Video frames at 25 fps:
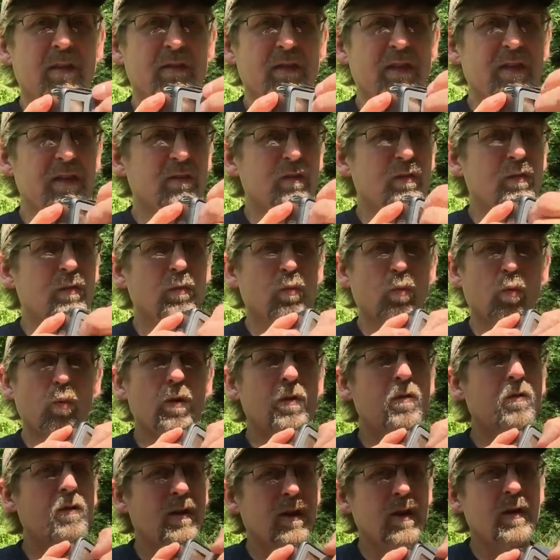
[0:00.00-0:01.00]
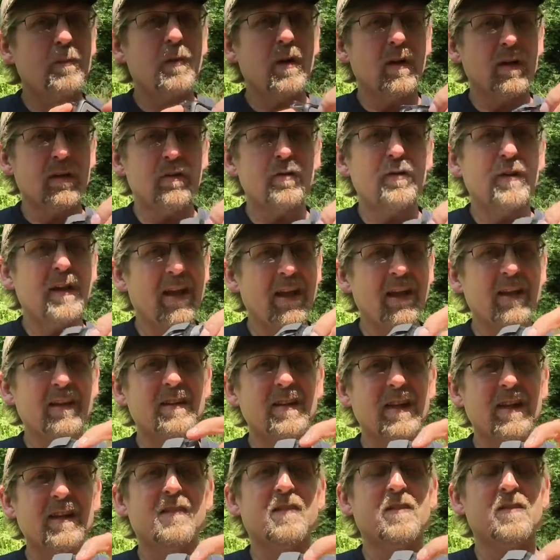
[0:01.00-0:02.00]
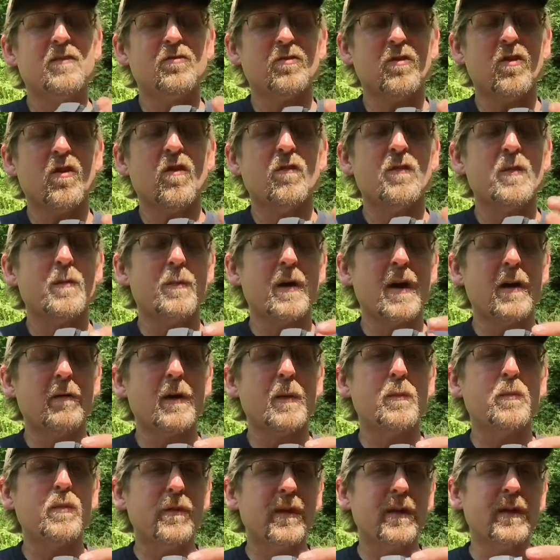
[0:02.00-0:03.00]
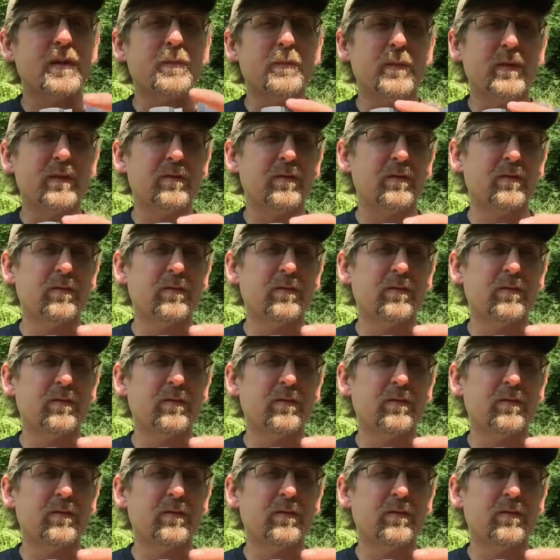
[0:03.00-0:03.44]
This will come, you can take this off and buy replacements.